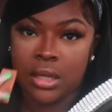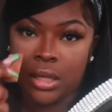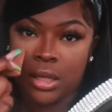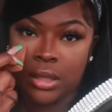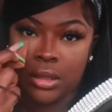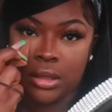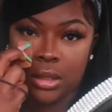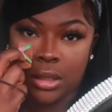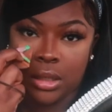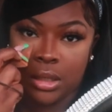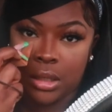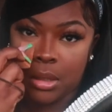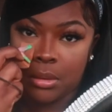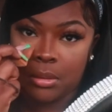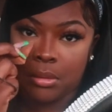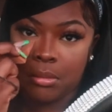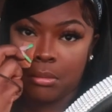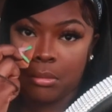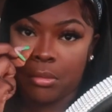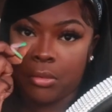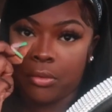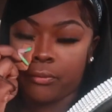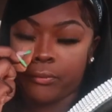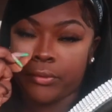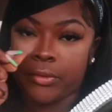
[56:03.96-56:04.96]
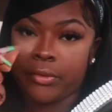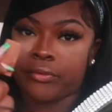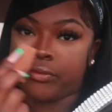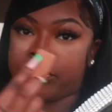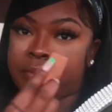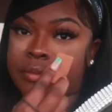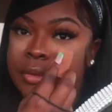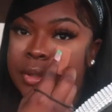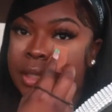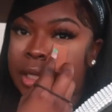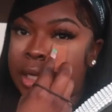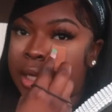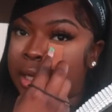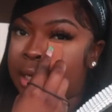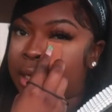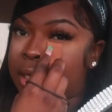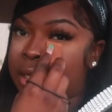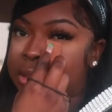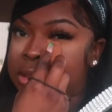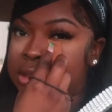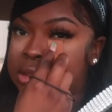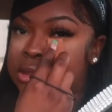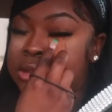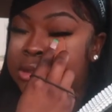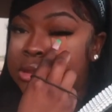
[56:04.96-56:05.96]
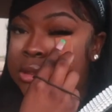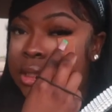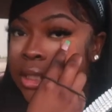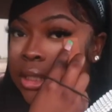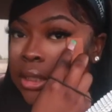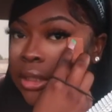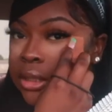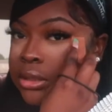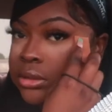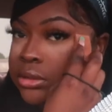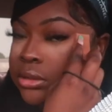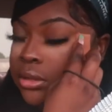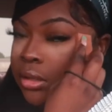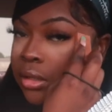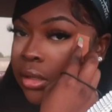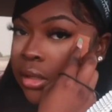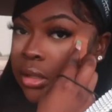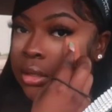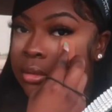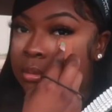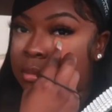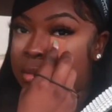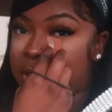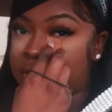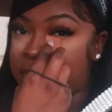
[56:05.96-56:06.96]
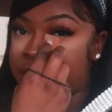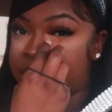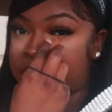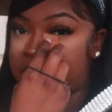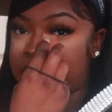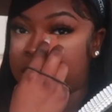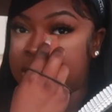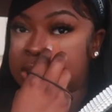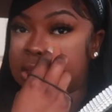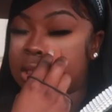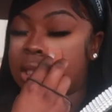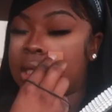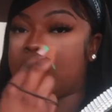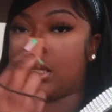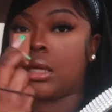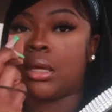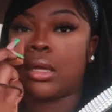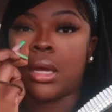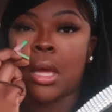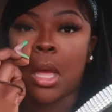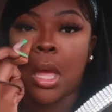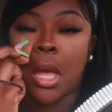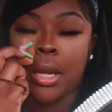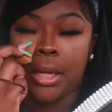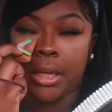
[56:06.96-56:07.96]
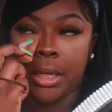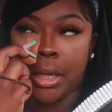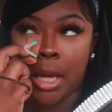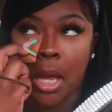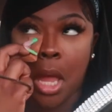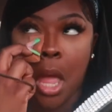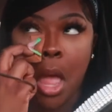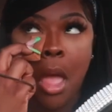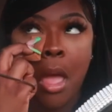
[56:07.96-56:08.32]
and then I'll move on from there. This lady is all in my face, like, honey,